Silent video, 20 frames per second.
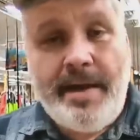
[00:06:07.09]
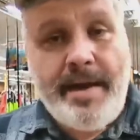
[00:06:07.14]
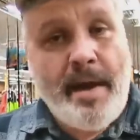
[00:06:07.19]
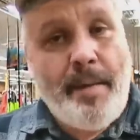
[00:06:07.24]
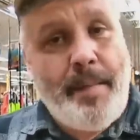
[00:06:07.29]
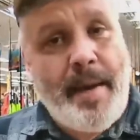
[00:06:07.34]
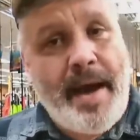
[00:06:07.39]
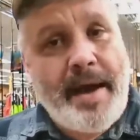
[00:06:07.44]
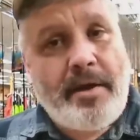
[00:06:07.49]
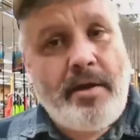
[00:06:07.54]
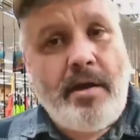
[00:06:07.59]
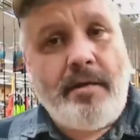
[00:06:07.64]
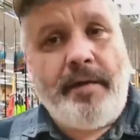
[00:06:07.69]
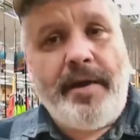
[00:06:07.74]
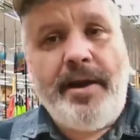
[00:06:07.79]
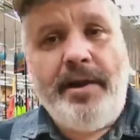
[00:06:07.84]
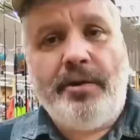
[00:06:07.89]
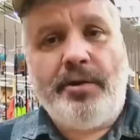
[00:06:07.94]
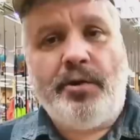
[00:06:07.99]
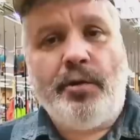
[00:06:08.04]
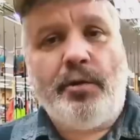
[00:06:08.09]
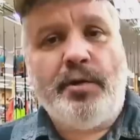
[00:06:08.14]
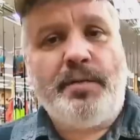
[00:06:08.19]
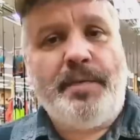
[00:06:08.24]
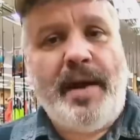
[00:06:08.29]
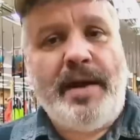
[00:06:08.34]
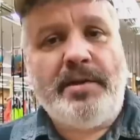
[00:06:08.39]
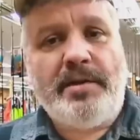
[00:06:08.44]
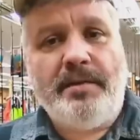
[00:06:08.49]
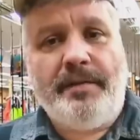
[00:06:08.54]
Now, back over here
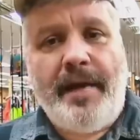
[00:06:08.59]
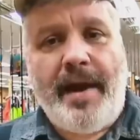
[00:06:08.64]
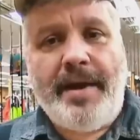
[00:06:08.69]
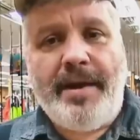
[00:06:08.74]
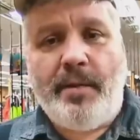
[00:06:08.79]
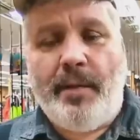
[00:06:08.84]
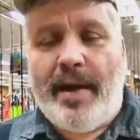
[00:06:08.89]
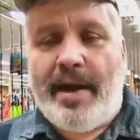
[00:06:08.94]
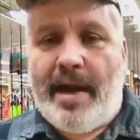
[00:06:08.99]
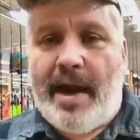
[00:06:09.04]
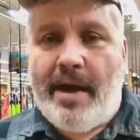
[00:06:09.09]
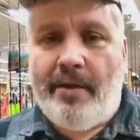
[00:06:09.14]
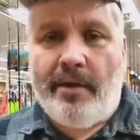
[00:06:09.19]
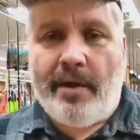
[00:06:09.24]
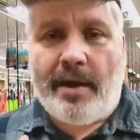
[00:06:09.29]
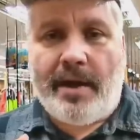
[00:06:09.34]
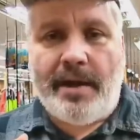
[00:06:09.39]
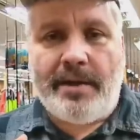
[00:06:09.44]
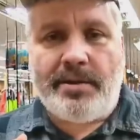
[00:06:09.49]
towards Pennsylvania, we had Eric